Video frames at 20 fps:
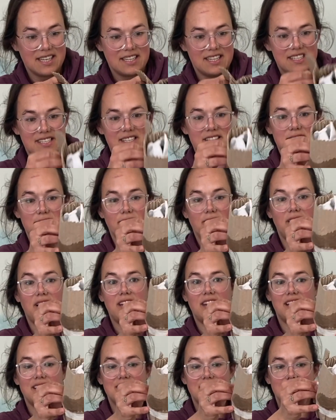This is very
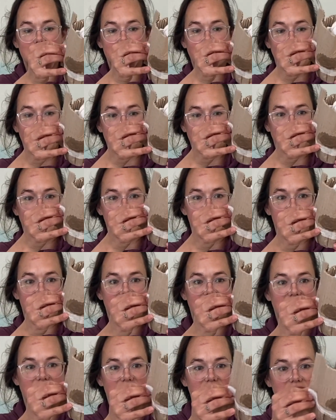nicely wrapped
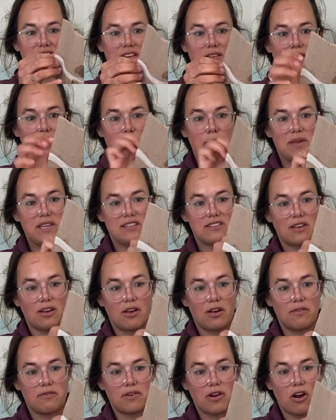actually in a piece
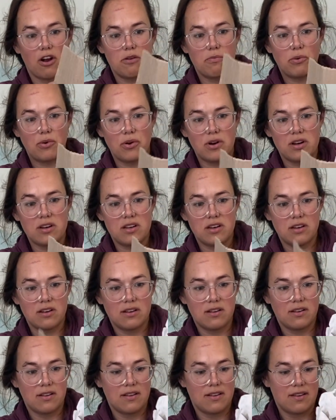of cardboard.
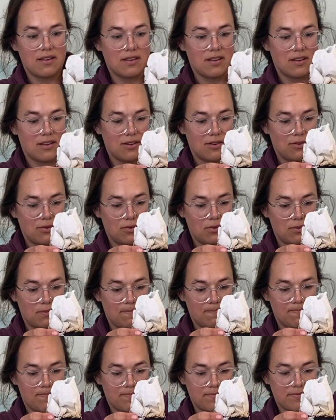Ooh,
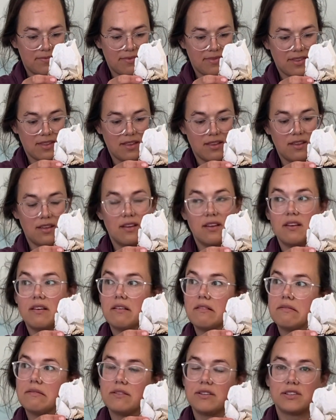
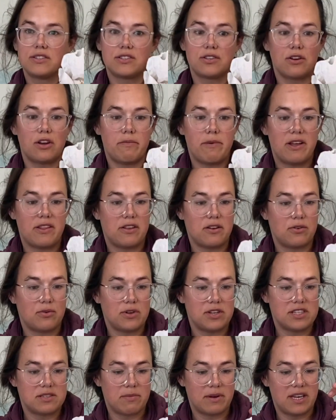sorry about the
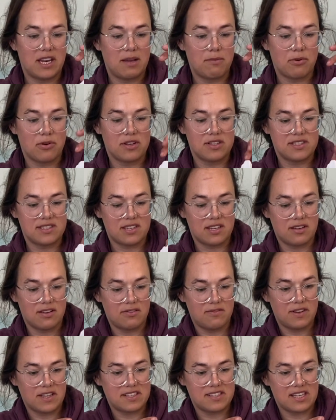noise. My neighbor is
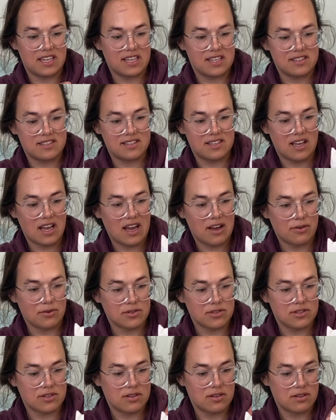fixing his
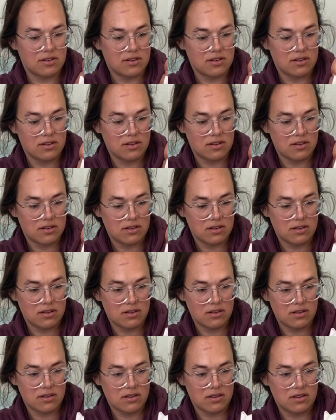house.
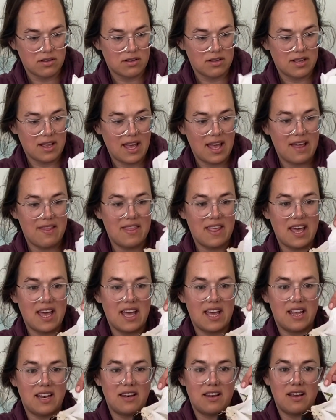And
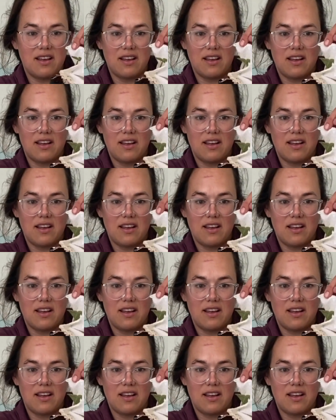then,